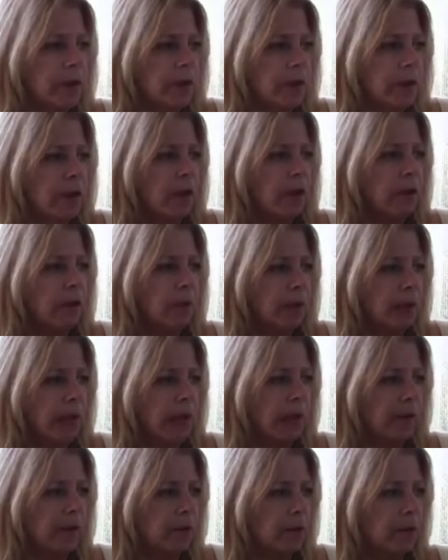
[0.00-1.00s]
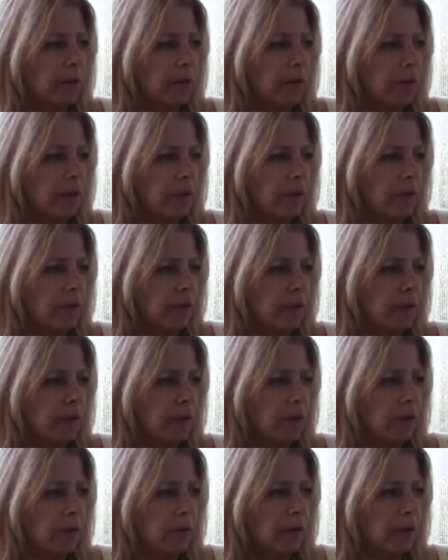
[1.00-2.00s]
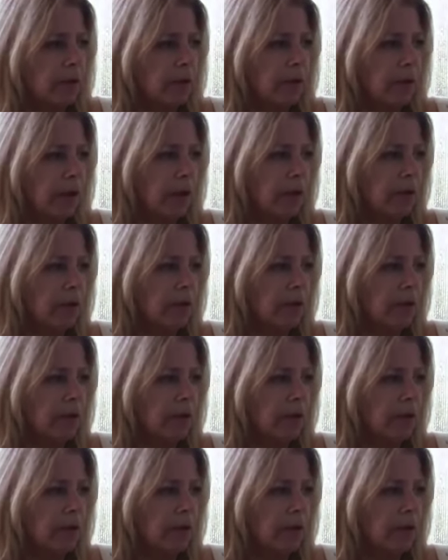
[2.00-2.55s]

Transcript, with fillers: what's called a plasma vehicle? Have you heard that